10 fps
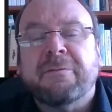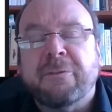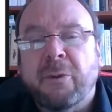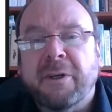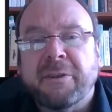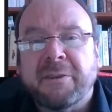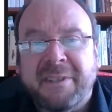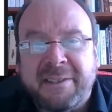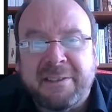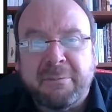for your
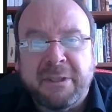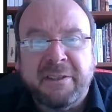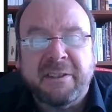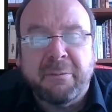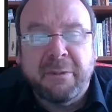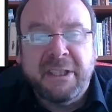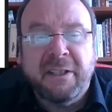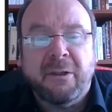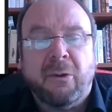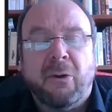taxable income
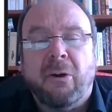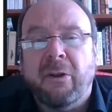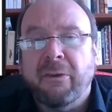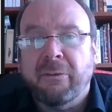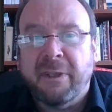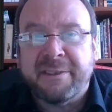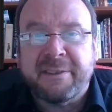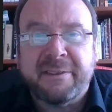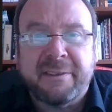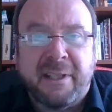here. All the rest
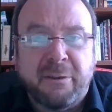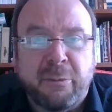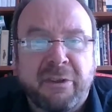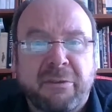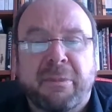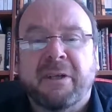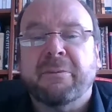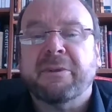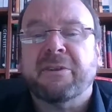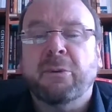is done by
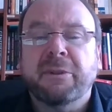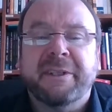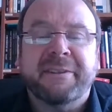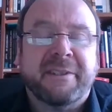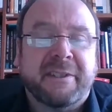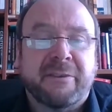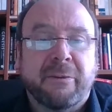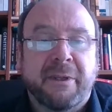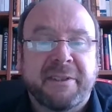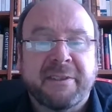withholding tax
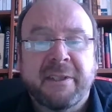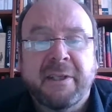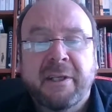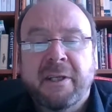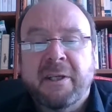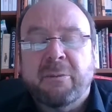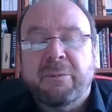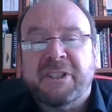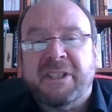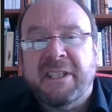rates,
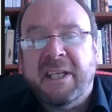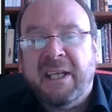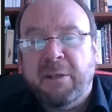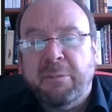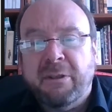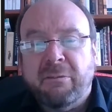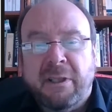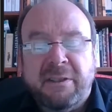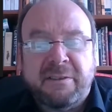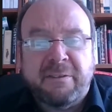which can be
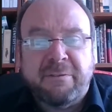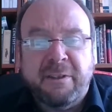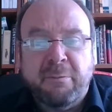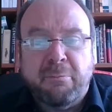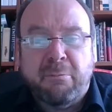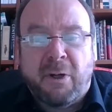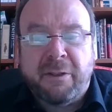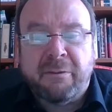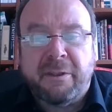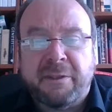relatively
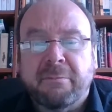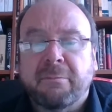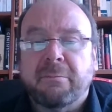moderate.